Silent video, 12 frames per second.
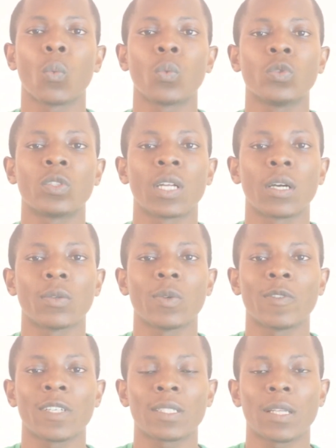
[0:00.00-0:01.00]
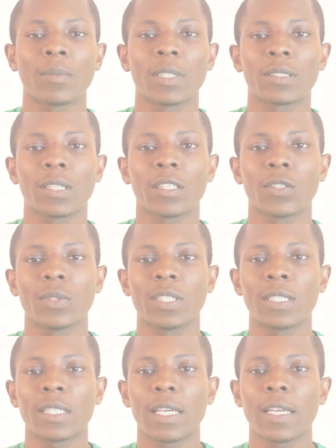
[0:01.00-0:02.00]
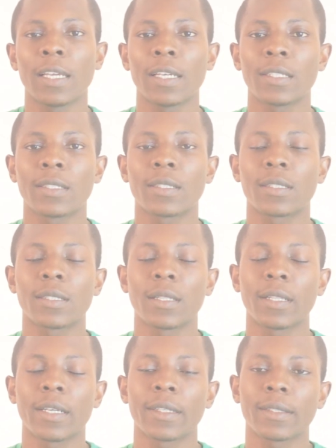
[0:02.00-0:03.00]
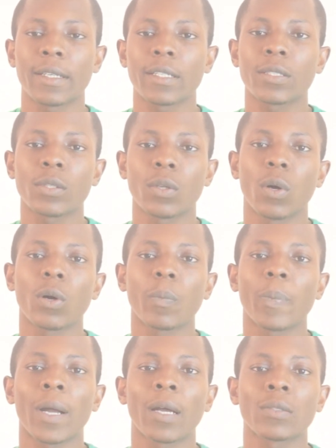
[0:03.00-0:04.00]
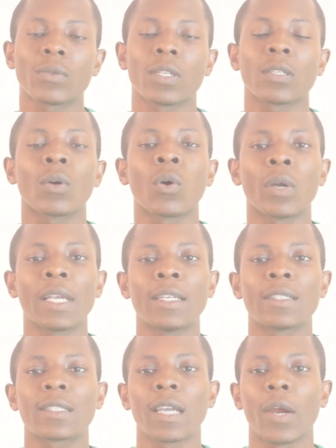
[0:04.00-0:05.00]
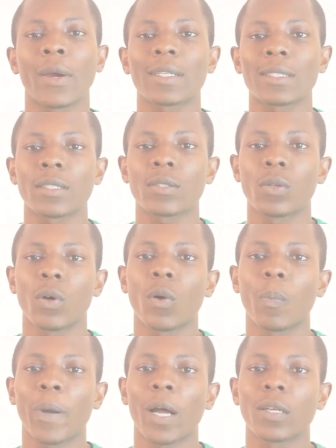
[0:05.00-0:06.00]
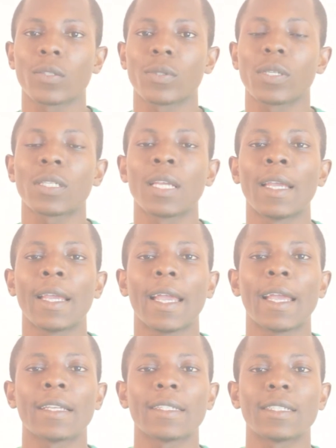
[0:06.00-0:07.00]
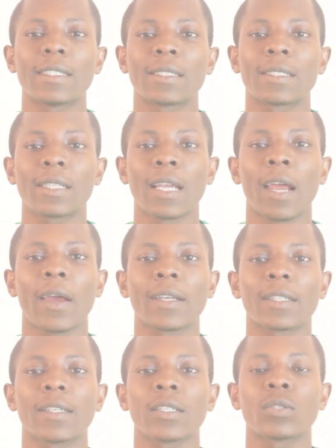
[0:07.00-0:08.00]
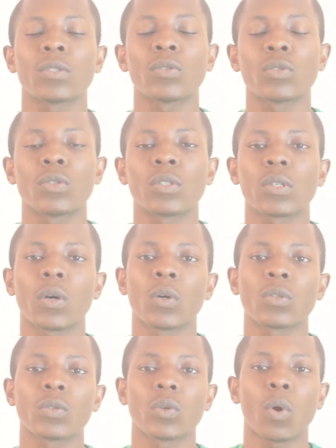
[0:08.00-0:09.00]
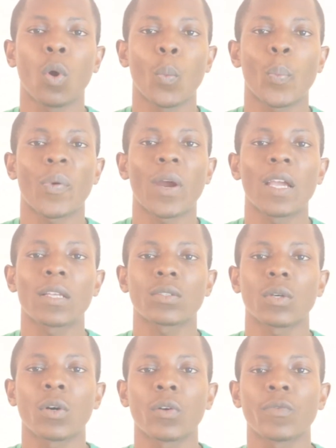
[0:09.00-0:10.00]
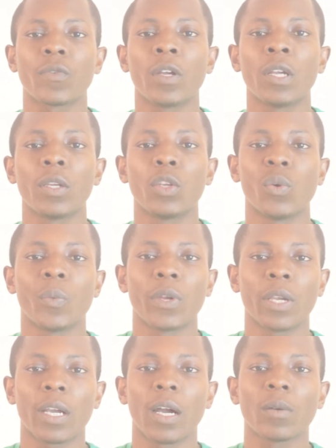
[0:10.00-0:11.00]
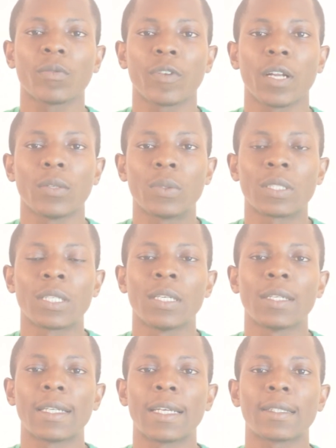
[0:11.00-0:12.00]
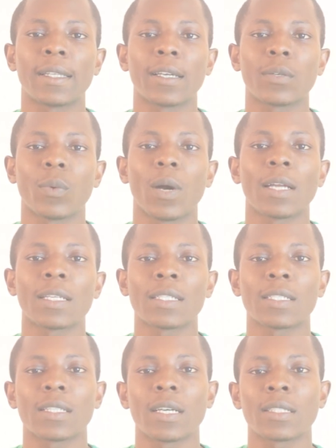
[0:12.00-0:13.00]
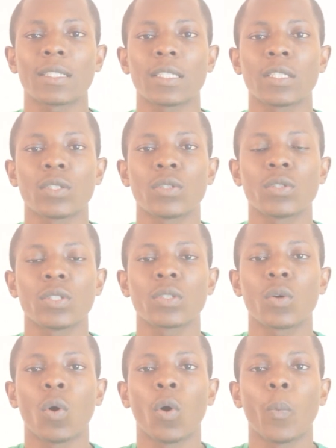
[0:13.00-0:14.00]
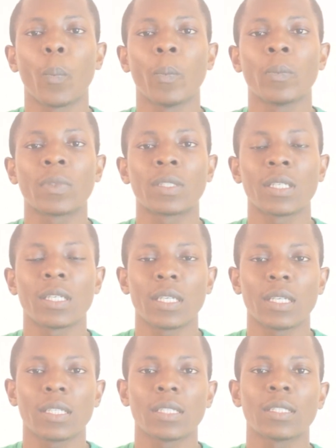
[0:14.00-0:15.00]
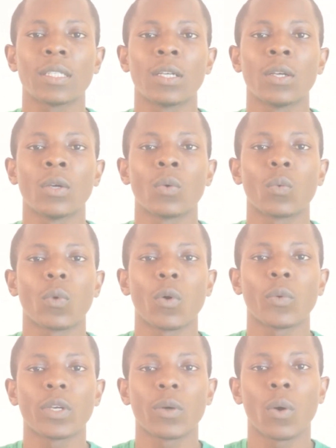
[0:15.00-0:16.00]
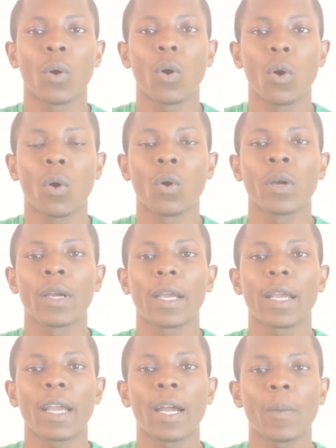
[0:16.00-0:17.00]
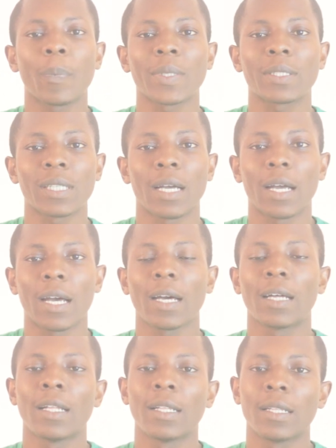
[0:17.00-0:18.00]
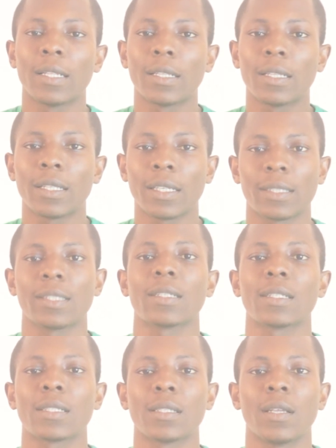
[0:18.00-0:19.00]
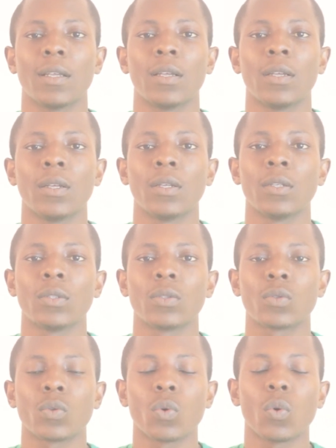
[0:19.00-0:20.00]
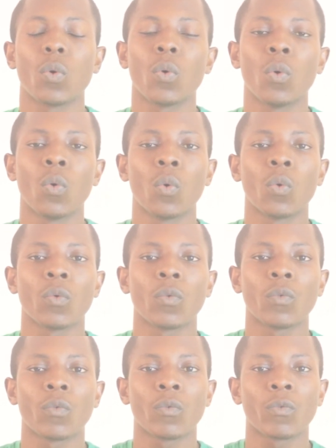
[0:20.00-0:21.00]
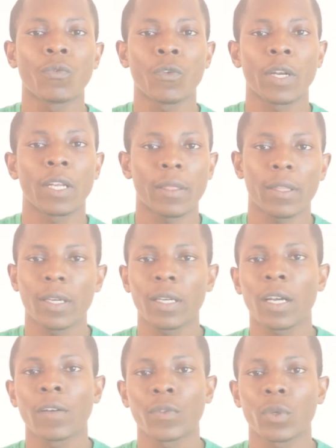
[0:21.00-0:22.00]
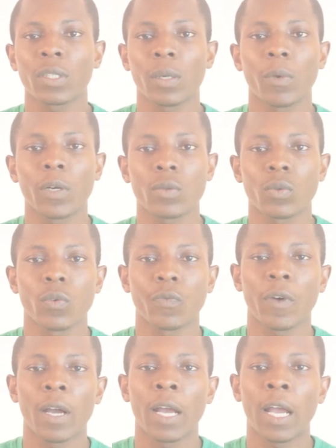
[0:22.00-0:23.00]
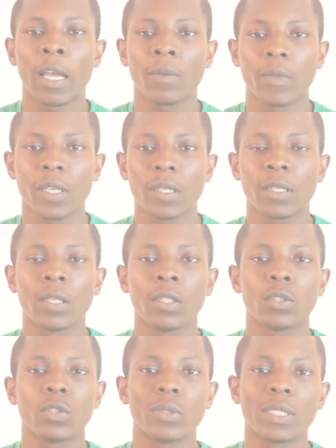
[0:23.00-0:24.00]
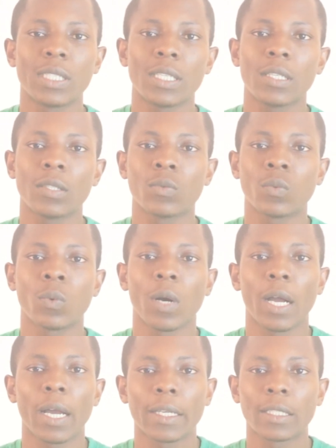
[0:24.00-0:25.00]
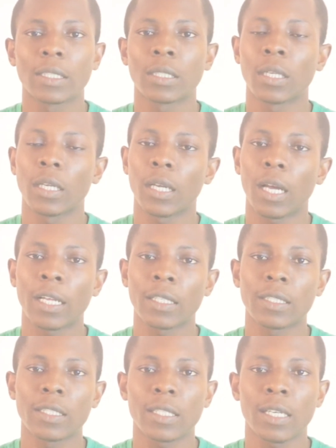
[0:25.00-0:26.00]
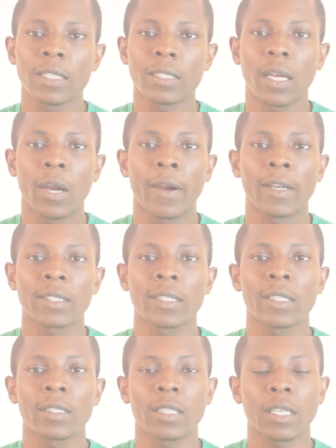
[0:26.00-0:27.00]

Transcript: now you've established that you need 8 letters long password or 8 characters long password, and this character should also comprise of numerical values. The third one is that it should contain what we call capital letters. So for the three that I've talked about so far, I mean you need at least 8 characters.